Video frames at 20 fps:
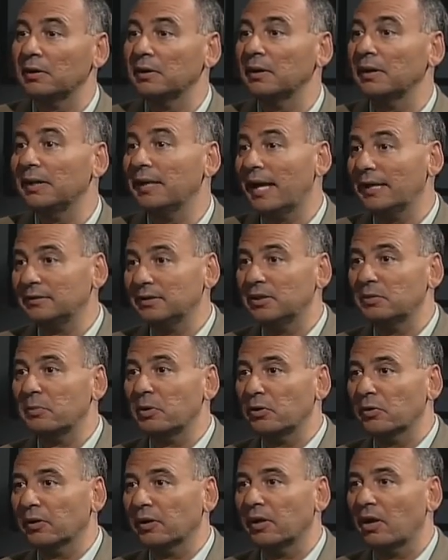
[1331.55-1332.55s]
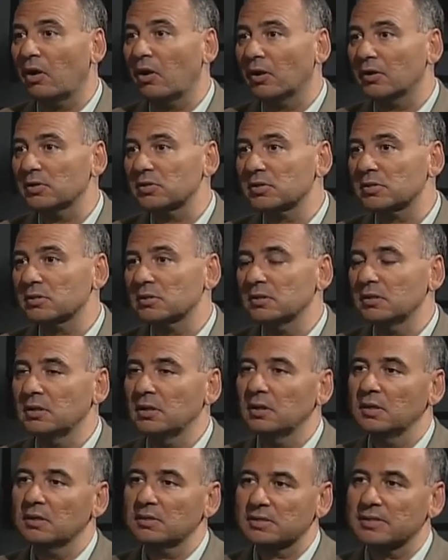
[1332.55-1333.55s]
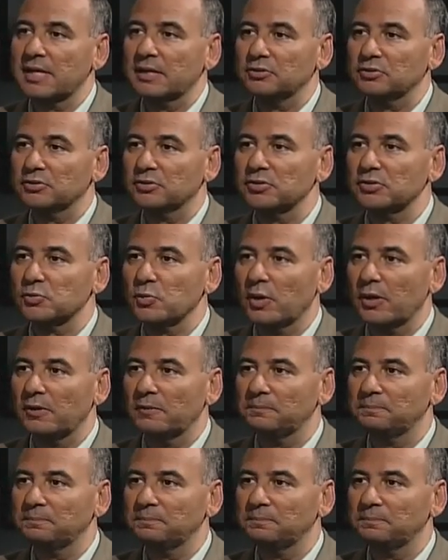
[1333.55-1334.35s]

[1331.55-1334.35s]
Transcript: a Latin American arts center as well.